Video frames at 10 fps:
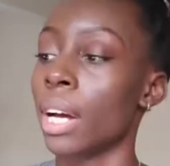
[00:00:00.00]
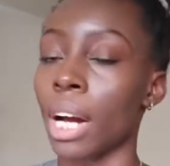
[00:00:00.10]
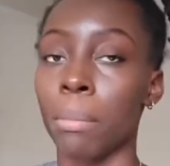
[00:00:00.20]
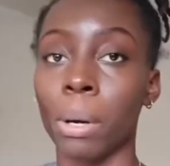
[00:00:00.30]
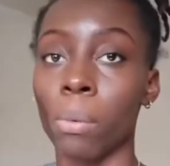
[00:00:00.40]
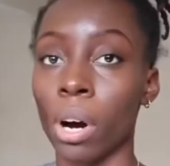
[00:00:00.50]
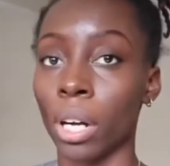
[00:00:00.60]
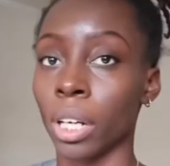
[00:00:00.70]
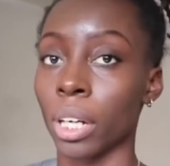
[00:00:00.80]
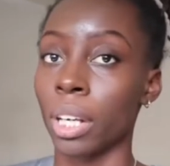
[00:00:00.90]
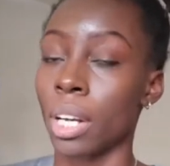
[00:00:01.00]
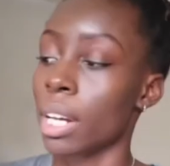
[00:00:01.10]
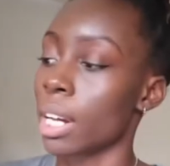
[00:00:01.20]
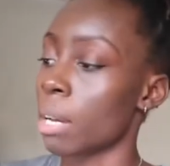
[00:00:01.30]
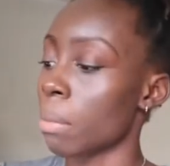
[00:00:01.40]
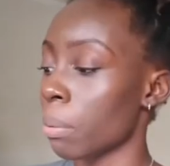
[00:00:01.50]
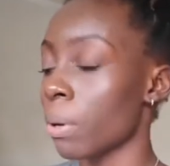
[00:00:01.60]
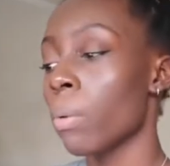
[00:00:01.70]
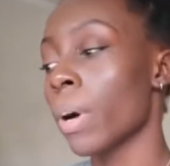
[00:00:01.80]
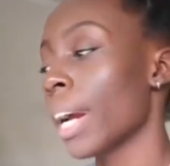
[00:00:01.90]
I got my water in my
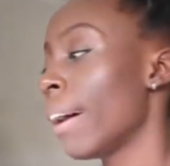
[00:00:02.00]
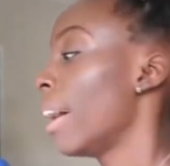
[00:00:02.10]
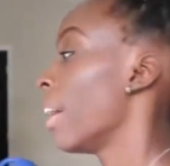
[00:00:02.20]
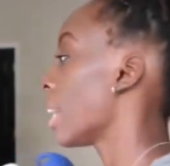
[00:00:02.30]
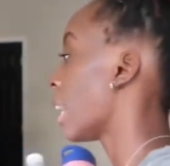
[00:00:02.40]
pre-workout. I already